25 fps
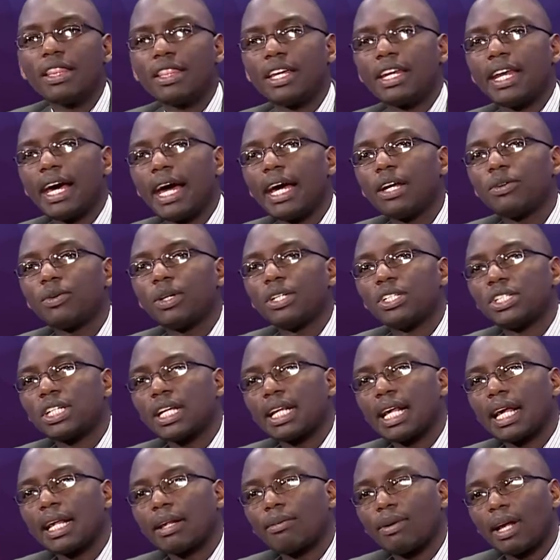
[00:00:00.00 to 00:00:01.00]
the night when
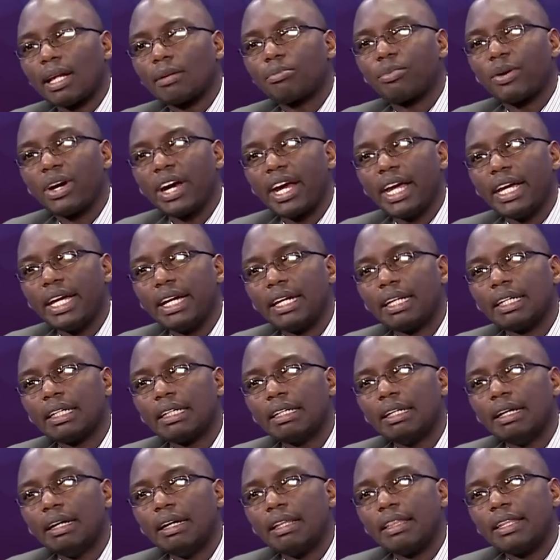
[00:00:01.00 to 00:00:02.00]
Jesus was praying,
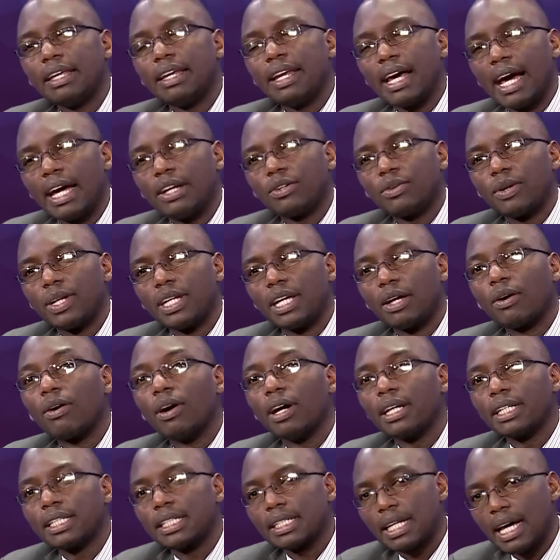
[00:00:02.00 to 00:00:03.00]
the night when he
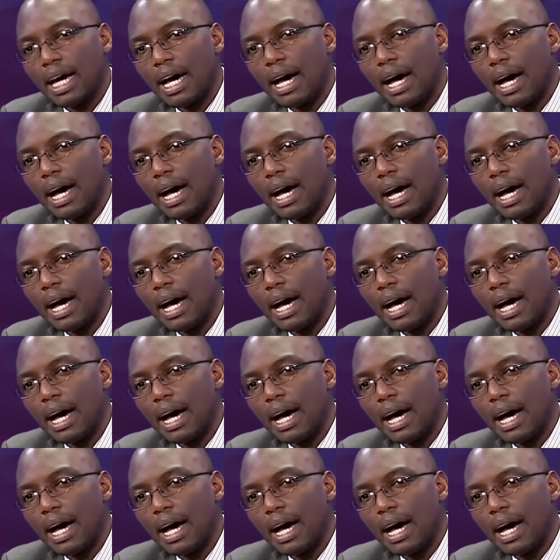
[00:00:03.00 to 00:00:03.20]
got